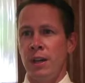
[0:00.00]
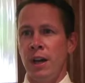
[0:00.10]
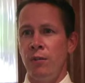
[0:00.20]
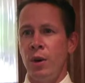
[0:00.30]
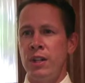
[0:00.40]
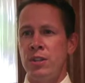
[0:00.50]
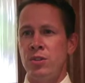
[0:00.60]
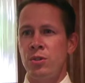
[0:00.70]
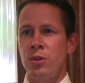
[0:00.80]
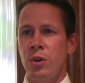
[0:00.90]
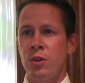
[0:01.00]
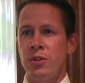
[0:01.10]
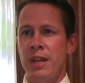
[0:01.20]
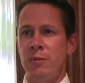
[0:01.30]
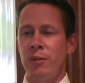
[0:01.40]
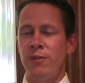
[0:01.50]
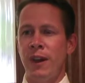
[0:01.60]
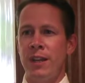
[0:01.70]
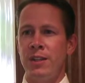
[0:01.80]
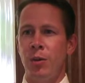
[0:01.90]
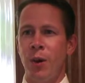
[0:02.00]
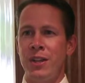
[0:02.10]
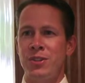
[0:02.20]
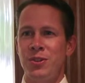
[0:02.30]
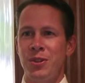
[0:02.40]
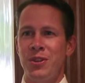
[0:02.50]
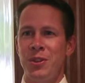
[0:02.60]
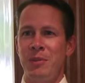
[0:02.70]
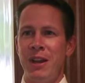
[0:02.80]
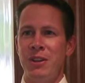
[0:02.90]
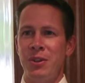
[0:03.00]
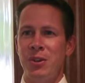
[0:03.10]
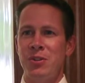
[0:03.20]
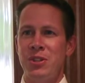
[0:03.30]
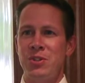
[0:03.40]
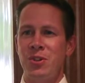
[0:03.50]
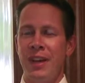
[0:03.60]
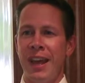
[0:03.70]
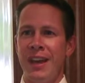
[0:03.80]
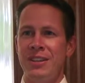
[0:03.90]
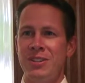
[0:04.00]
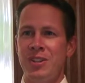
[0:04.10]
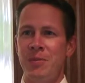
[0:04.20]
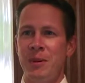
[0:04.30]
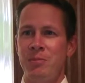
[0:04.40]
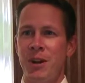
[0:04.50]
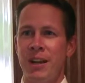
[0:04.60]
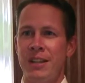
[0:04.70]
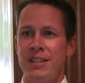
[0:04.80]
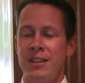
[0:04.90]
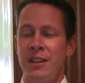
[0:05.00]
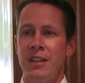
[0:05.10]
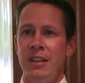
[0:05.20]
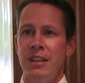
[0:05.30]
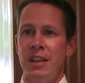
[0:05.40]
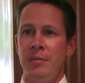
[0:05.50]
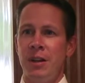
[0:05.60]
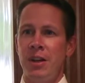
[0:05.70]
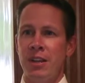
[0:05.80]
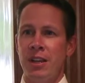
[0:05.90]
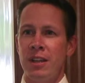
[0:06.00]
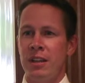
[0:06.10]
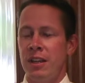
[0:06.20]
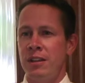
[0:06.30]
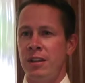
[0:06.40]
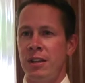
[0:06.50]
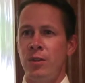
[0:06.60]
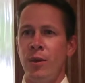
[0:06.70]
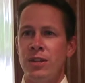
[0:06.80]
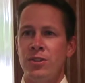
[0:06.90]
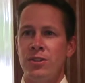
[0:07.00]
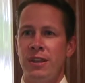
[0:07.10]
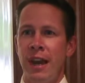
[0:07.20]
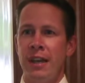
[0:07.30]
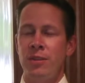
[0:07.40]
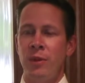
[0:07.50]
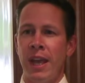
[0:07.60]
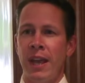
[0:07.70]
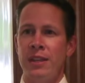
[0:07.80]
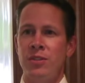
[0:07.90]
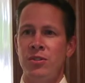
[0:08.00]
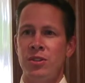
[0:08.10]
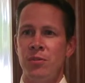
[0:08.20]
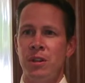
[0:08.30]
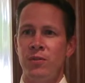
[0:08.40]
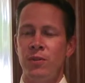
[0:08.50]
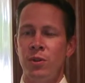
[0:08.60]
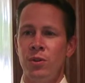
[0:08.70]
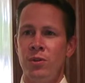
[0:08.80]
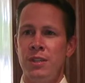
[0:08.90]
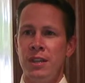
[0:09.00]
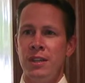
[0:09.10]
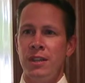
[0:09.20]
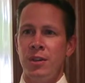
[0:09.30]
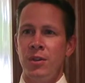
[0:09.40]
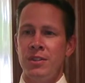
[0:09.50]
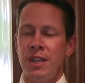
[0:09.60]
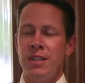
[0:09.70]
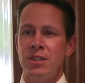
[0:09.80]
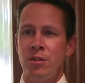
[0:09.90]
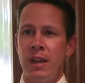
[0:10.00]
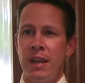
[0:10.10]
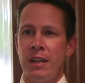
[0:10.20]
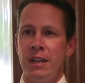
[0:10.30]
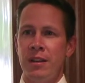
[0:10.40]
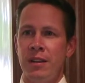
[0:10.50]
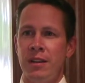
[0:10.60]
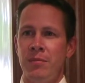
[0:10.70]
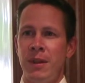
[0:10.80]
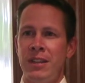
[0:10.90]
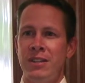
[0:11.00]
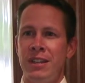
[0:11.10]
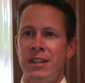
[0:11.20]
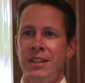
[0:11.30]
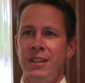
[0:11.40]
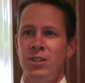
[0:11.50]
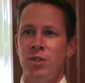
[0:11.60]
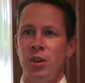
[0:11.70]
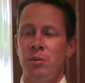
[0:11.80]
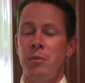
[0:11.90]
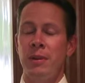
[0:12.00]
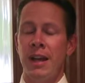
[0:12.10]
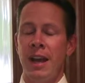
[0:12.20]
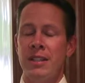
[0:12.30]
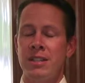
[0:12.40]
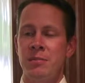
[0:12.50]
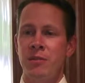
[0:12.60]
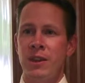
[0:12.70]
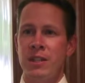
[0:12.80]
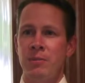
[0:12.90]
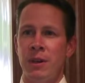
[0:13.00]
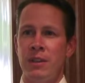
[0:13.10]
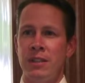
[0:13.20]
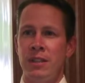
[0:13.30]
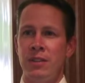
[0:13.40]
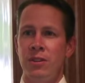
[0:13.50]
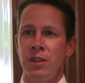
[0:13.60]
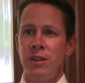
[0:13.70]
Avoiding sucrose, that refined white sugar that you buy in the grocery store and add to so many products, and that in America and in the Western diet we add to so many foods. Well, it tastes great and it makes eating enjoyable, but it has some effects upon the teeth,